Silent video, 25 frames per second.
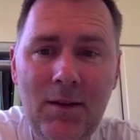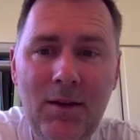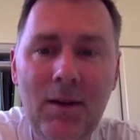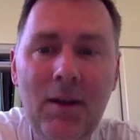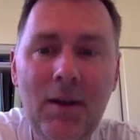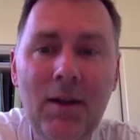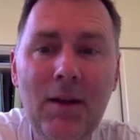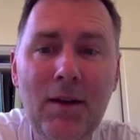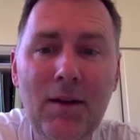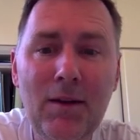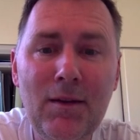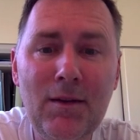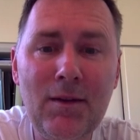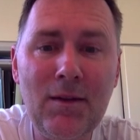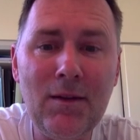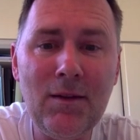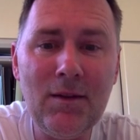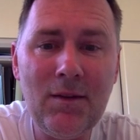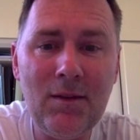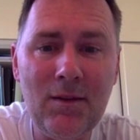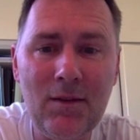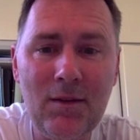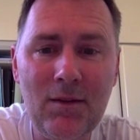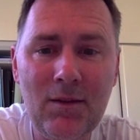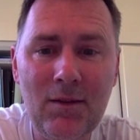
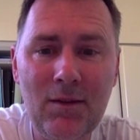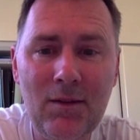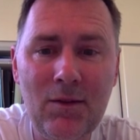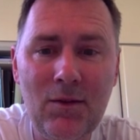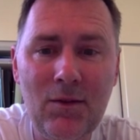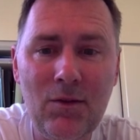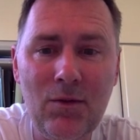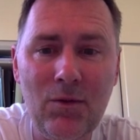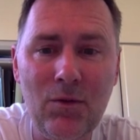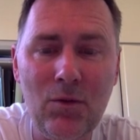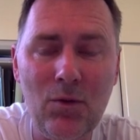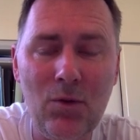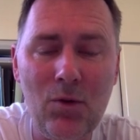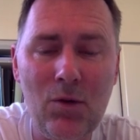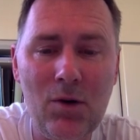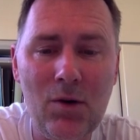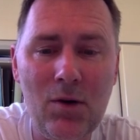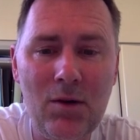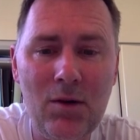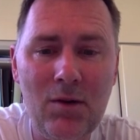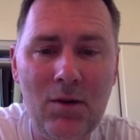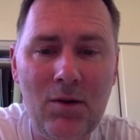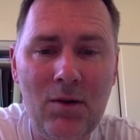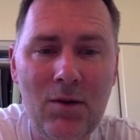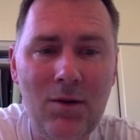instances
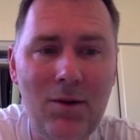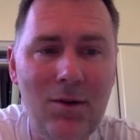for